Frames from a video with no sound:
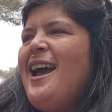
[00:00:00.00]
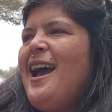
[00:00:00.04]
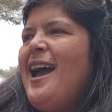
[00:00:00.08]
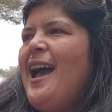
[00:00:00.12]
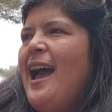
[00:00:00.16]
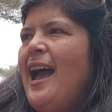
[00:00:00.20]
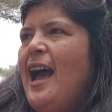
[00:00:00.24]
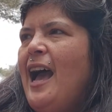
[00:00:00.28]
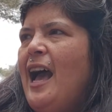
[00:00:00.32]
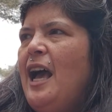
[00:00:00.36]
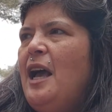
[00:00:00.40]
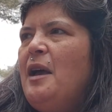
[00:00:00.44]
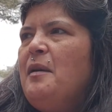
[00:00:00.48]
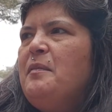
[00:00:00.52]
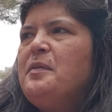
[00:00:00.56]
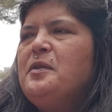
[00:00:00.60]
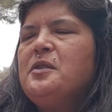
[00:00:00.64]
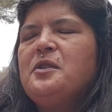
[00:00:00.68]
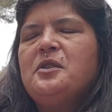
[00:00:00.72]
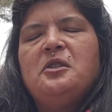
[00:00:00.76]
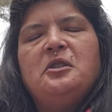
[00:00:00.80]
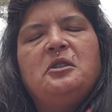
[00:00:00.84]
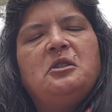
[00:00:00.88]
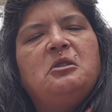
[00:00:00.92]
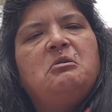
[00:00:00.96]

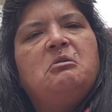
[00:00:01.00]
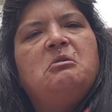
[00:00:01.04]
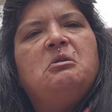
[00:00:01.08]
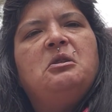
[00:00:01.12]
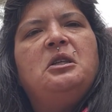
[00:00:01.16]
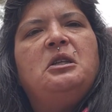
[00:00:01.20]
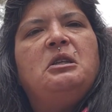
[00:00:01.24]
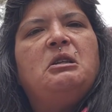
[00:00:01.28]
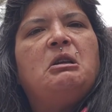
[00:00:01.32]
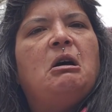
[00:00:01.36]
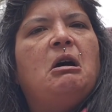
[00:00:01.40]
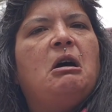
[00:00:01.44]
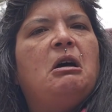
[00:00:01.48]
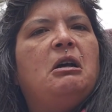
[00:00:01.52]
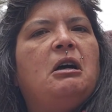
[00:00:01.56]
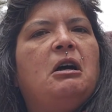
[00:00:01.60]
Absolutely not